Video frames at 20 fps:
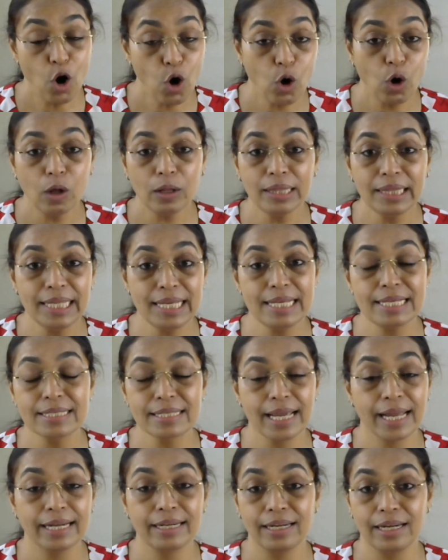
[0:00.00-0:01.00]
All these
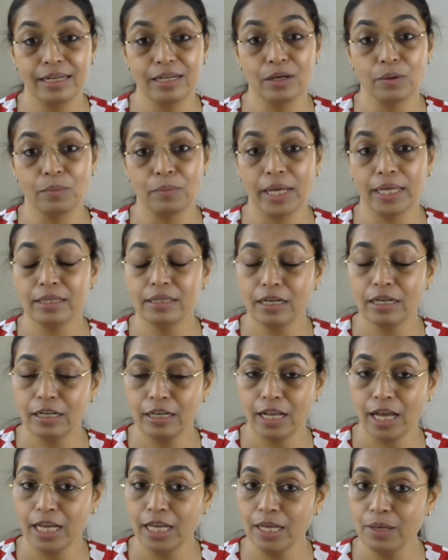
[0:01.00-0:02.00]
can determine the
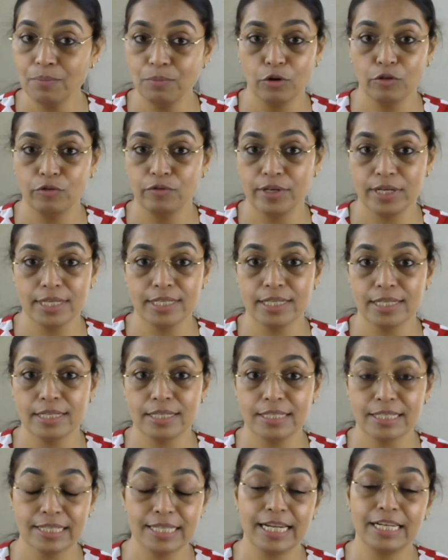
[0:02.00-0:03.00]
type of
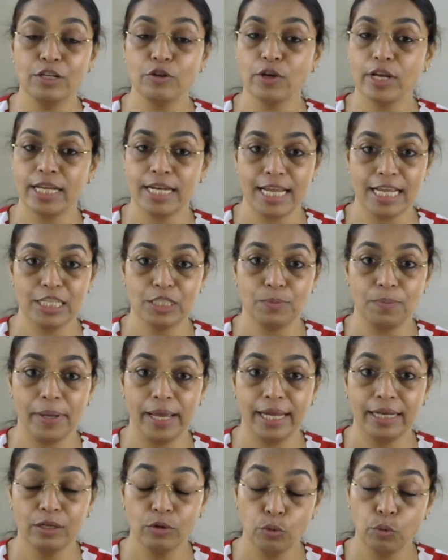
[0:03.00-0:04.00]
results that you can
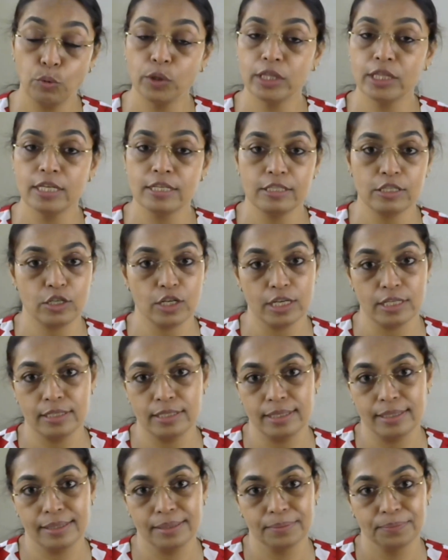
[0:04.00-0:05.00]
expect with this
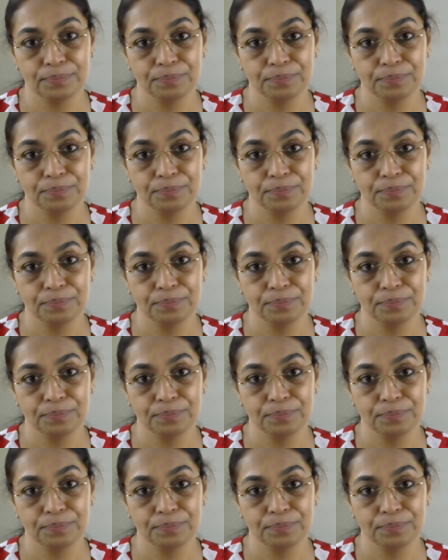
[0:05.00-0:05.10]
transit.